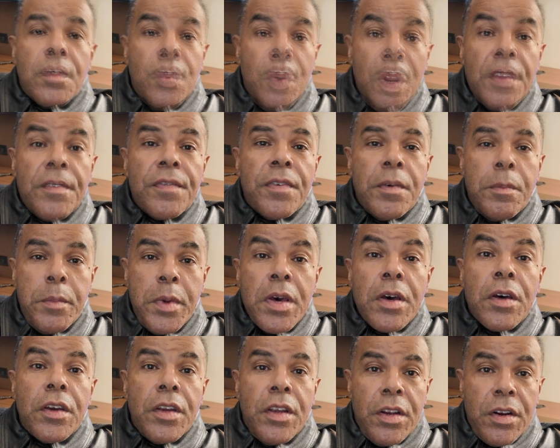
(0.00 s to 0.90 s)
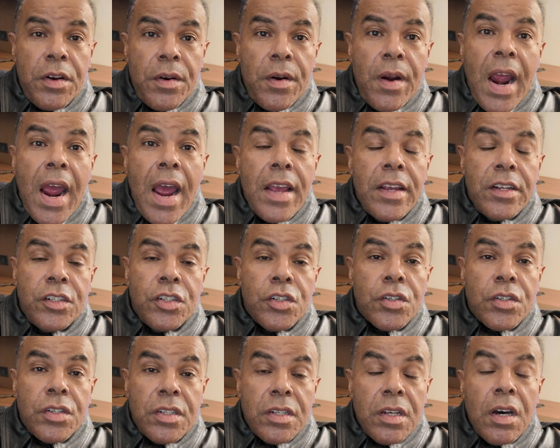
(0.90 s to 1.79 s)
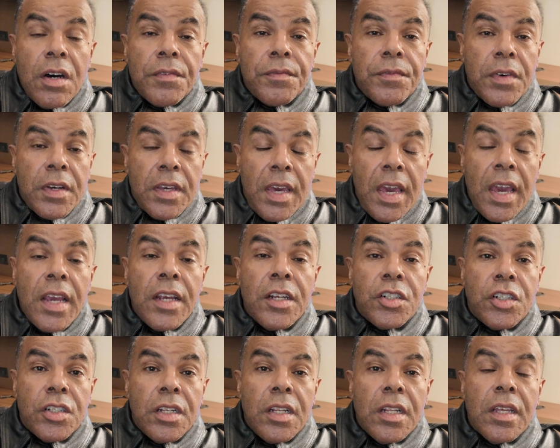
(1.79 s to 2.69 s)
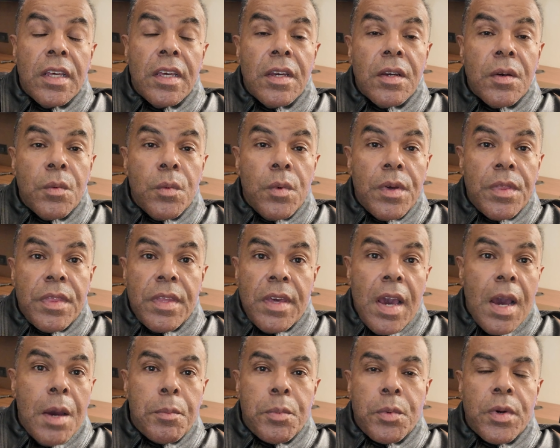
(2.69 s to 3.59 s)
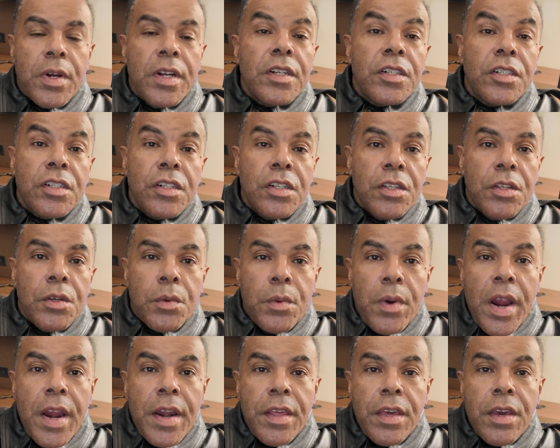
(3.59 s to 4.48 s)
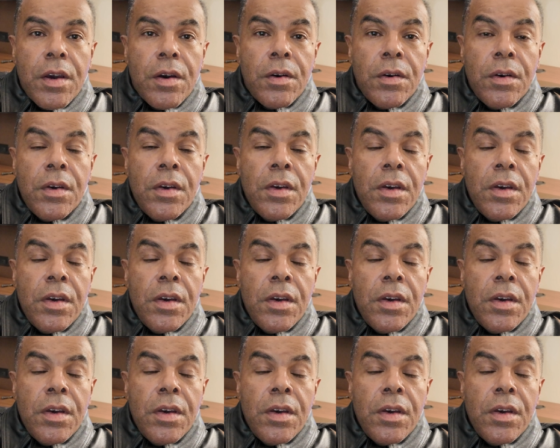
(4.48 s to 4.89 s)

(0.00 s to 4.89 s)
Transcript: Refamiliarize yourself occasionally with the operation of the radio.